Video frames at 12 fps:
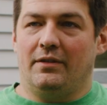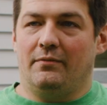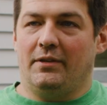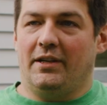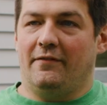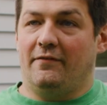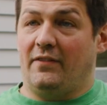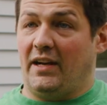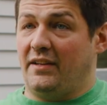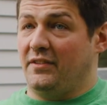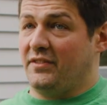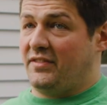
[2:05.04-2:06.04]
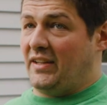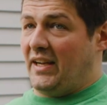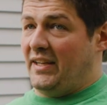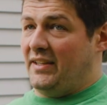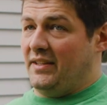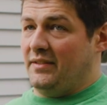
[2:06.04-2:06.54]
and we have vinyl
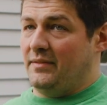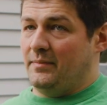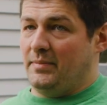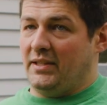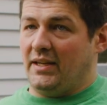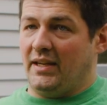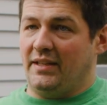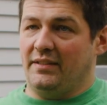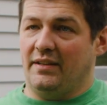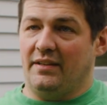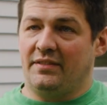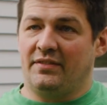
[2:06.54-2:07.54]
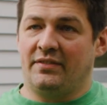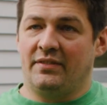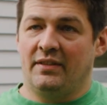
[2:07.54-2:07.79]
siding behind us,